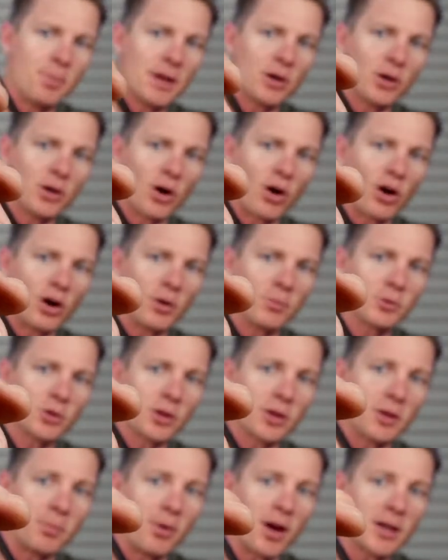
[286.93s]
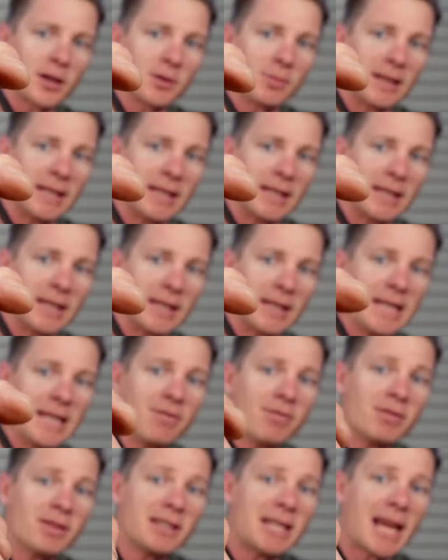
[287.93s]
Bigger arms on the bottom, and
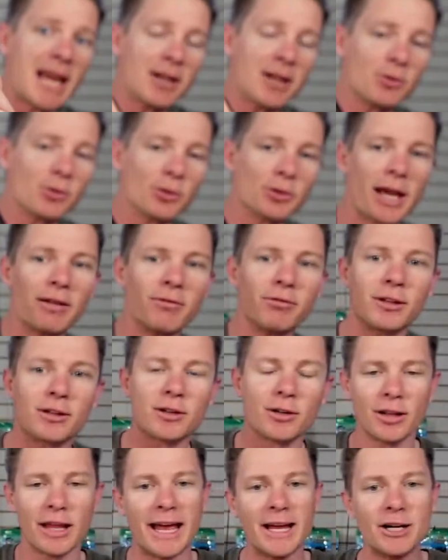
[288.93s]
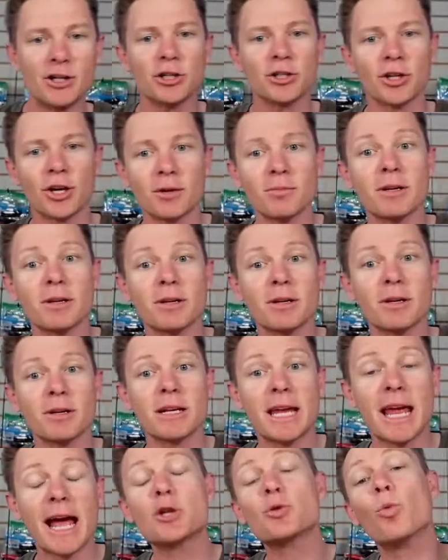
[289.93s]
even the tentacle little edges on his
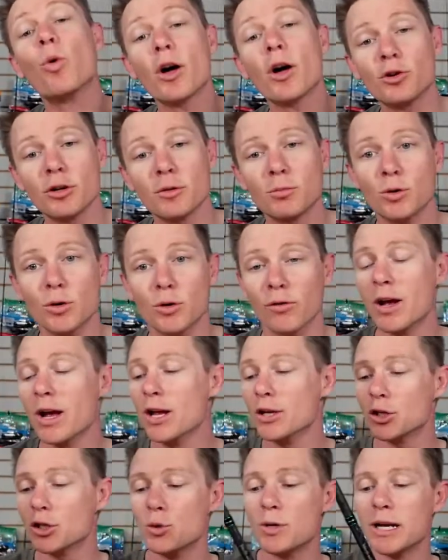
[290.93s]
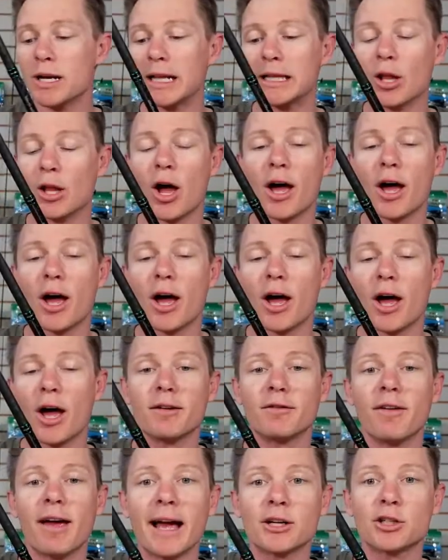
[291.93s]
arm to catch water and move. So get a lot
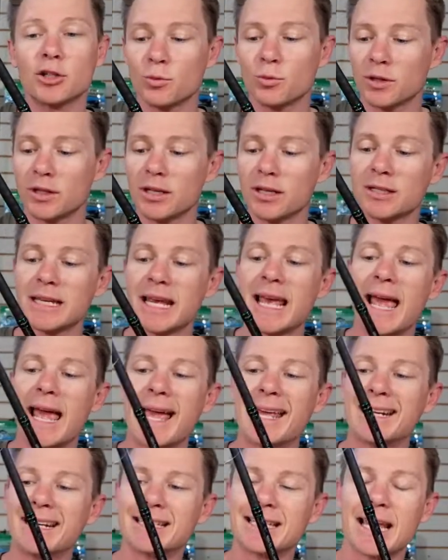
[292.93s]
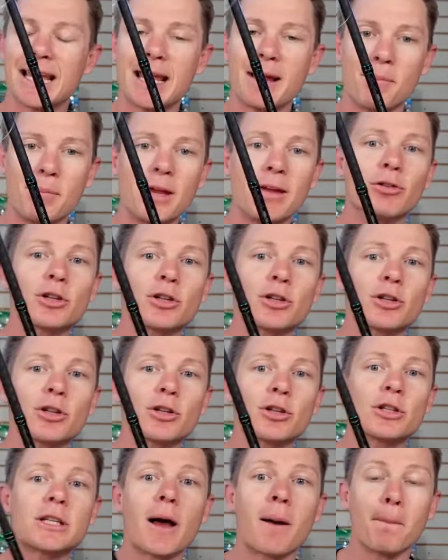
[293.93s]
of action with this, and it's a
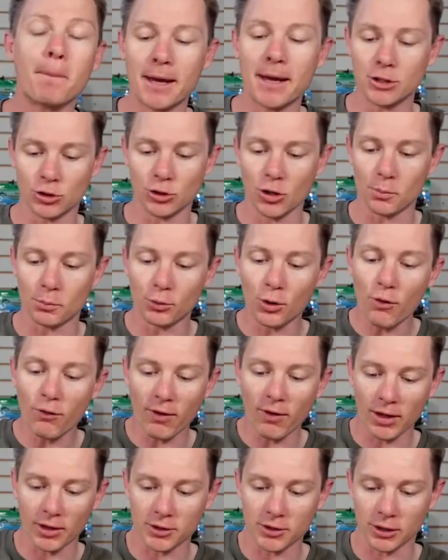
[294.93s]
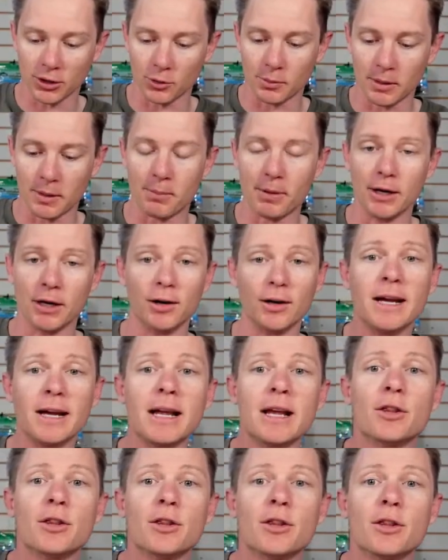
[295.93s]
beaver style bait, so the profile is
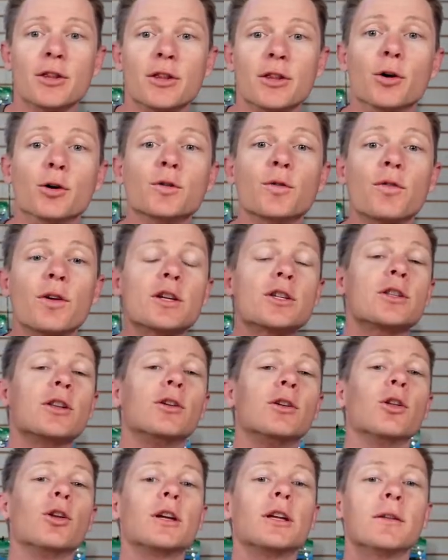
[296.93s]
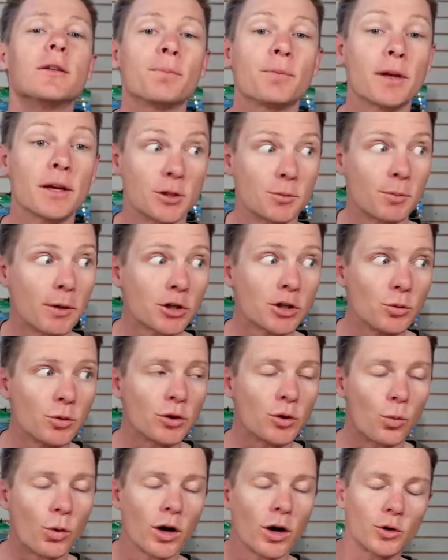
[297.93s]
bigger. Those fish, they're looking,
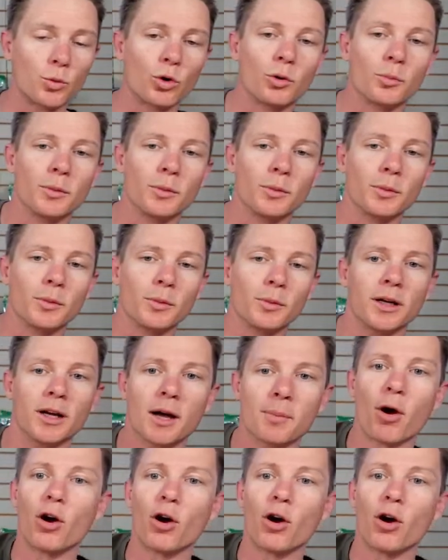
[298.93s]
especially with the water warming up,